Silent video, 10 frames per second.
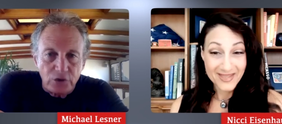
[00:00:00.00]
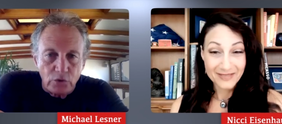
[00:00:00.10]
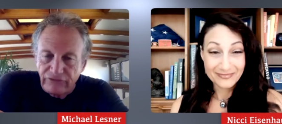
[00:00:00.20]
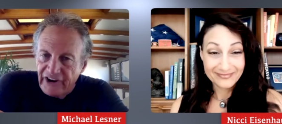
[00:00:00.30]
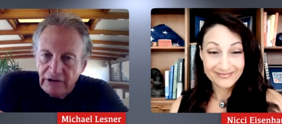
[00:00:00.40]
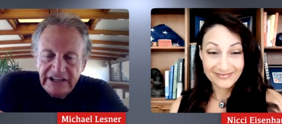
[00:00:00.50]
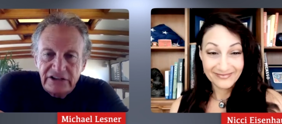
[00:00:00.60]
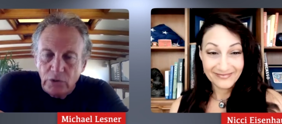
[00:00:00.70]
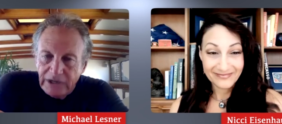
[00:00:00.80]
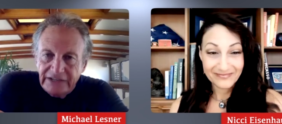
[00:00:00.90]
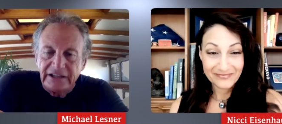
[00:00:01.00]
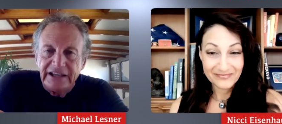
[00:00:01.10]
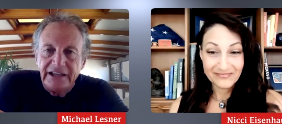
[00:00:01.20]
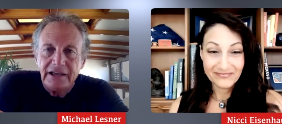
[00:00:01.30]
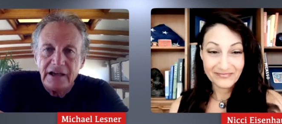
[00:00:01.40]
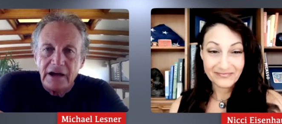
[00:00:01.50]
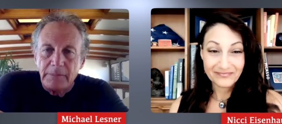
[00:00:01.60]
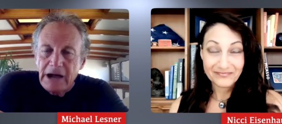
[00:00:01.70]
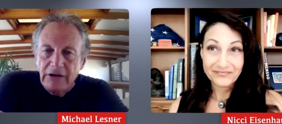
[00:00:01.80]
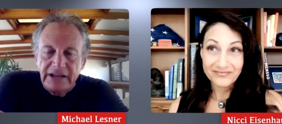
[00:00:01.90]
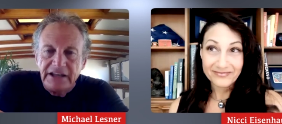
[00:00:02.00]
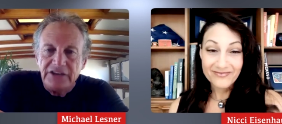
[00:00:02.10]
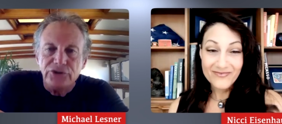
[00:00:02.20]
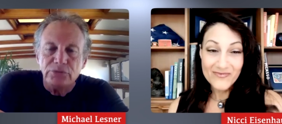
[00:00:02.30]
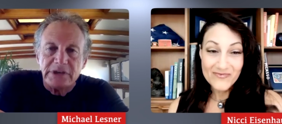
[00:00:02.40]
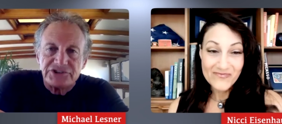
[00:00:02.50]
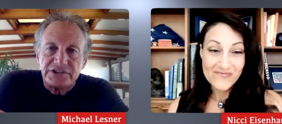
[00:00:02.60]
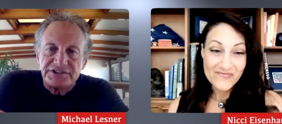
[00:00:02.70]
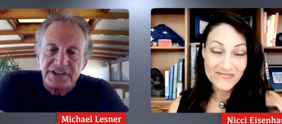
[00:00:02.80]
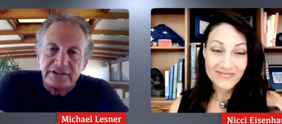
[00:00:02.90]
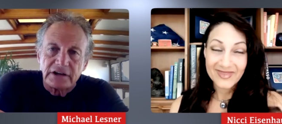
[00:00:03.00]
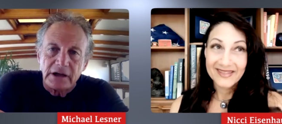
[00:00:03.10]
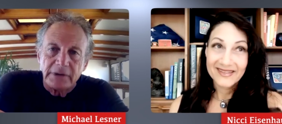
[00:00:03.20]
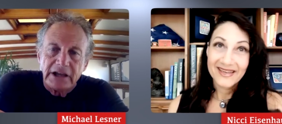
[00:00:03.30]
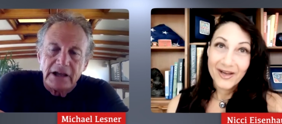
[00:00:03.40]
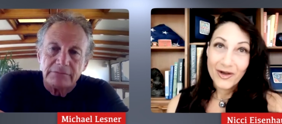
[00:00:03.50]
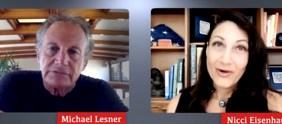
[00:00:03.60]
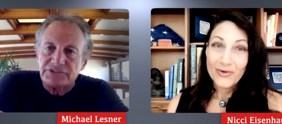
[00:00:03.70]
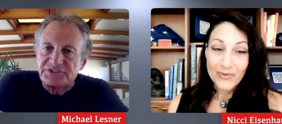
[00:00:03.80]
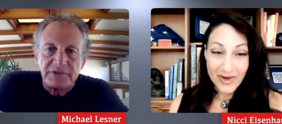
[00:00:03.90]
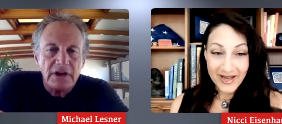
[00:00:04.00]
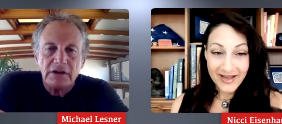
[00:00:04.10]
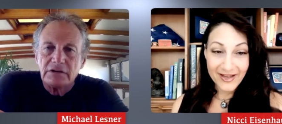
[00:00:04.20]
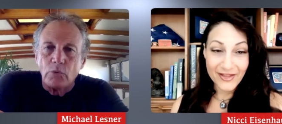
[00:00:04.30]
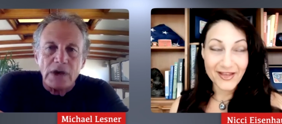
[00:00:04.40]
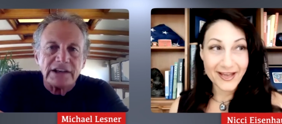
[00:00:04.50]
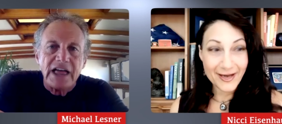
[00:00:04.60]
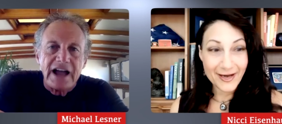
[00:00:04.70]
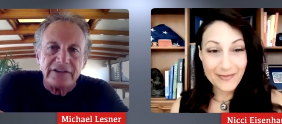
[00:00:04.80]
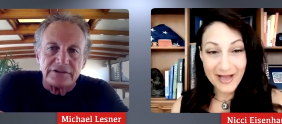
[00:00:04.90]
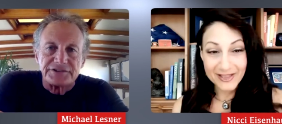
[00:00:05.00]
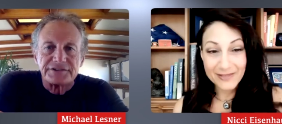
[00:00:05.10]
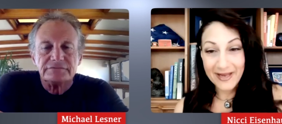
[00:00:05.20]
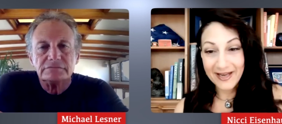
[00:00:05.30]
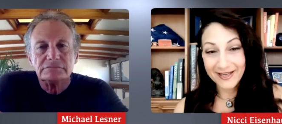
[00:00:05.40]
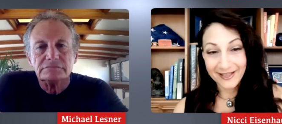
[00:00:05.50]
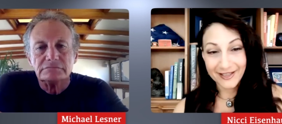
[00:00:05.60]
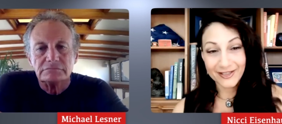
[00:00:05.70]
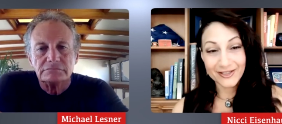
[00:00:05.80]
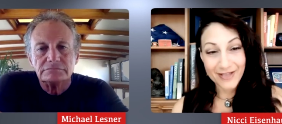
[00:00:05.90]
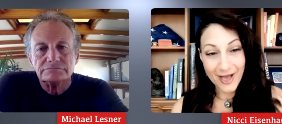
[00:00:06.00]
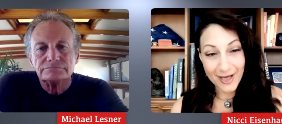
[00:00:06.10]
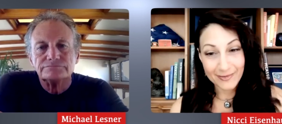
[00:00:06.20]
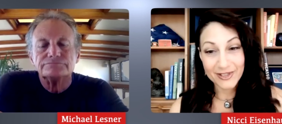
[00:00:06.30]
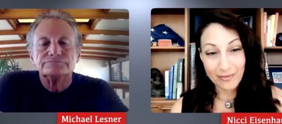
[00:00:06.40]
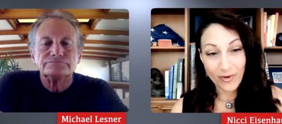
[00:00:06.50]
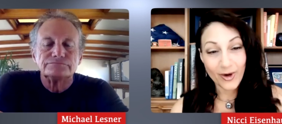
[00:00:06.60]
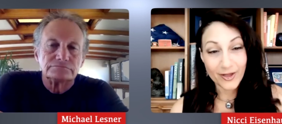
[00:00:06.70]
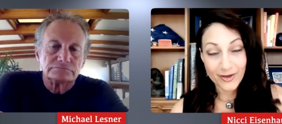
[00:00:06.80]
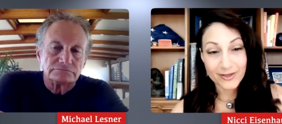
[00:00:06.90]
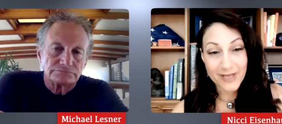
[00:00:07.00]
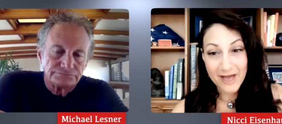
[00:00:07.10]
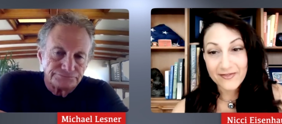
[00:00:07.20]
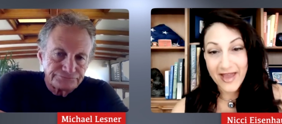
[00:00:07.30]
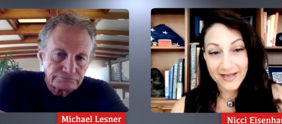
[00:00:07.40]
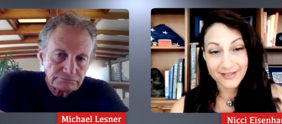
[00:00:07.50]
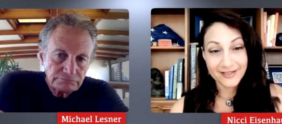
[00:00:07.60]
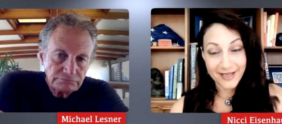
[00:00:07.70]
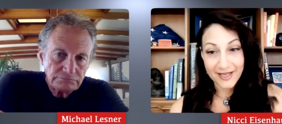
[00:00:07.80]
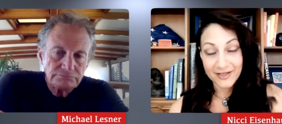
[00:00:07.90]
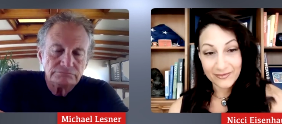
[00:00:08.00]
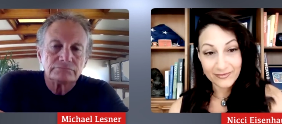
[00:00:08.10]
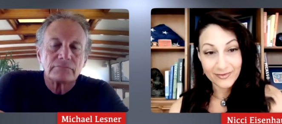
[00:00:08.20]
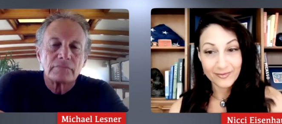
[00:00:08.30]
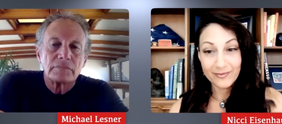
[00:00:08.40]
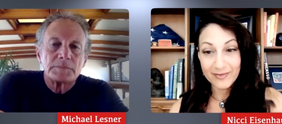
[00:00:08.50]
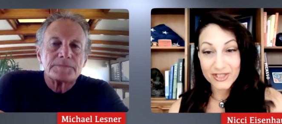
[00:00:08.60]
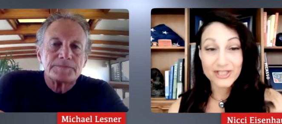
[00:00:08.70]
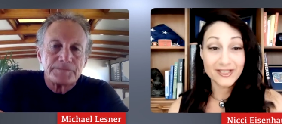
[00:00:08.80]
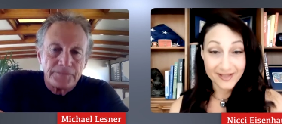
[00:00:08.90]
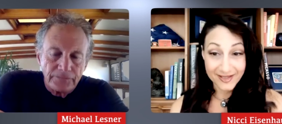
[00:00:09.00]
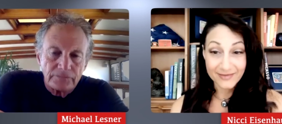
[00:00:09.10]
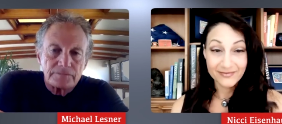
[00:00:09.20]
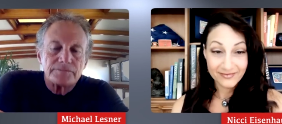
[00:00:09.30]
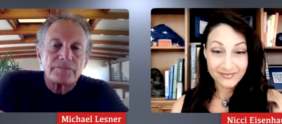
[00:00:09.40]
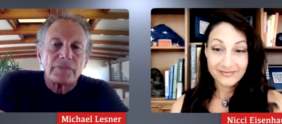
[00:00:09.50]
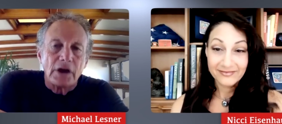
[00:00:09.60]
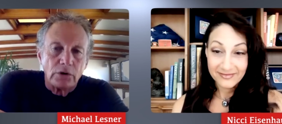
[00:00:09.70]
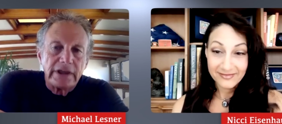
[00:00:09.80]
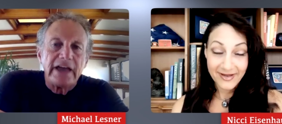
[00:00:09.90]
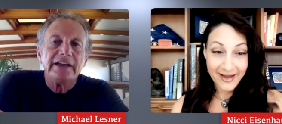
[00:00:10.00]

Speaker 1: very quickly about any new missions that are coming up? Just
Speaker 2: well, one... thinking about spending a little time supporting those Afghanistan missions. Okay.